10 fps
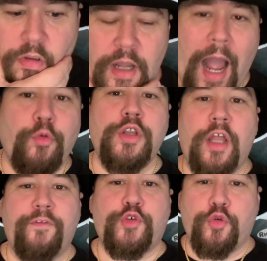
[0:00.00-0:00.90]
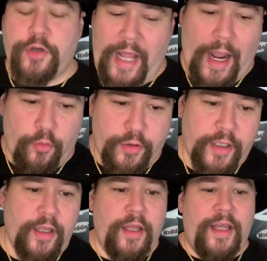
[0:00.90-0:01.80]
I would love Jordan Howard.
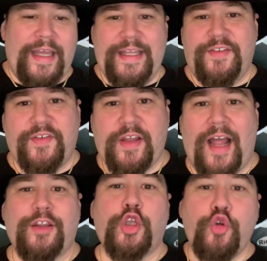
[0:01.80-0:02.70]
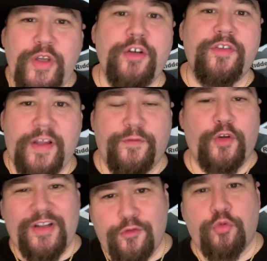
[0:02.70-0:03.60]
He's got 2 years left
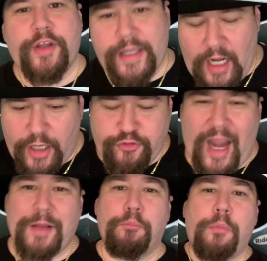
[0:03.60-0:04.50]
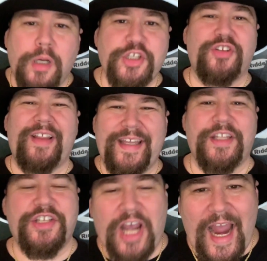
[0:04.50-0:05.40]
on his rookie contract, much like
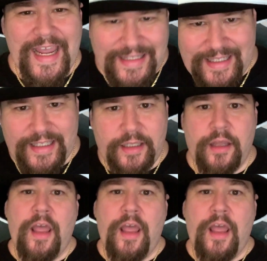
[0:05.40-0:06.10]
Ajayi did,